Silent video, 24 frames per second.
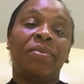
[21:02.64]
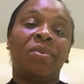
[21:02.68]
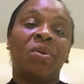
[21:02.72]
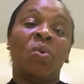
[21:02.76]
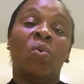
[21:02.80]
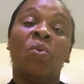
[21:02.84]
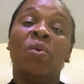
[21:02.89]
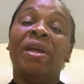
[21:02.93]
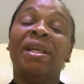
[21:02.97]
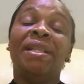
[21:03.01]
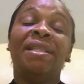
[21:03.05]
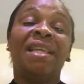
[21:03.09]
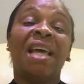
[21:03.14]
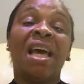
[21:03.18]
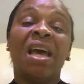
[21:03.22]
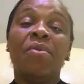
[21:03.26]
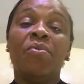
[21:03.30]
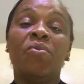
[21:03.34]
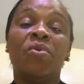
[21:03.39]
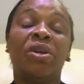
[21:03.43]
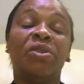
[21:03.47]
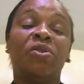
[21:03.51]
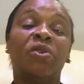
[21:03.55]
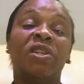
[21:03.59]
Will he tell
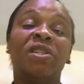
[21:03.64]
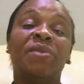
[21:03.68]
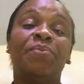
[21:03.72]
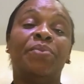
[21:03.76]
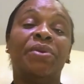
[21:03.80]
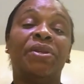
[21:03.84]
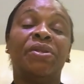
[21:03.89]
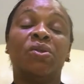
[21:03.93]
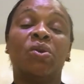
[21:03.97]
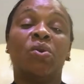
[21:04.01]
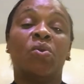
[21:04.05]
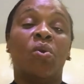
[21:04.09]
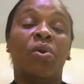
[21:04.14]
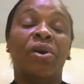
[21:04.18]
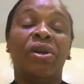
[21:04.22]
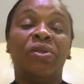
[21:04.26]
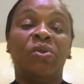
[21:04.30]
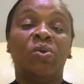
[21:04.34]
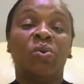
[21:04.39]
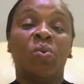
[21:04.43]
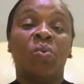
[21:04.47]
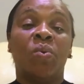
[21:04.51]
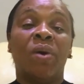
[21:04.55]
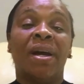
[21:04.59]
him, you're just busy going
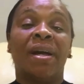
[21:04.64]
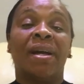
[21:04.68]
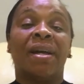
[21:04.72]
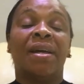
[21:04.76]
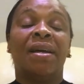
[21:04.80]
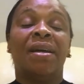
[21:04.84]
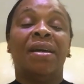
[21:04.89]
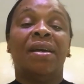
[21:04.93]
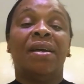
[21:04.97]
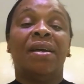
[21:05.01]
to work?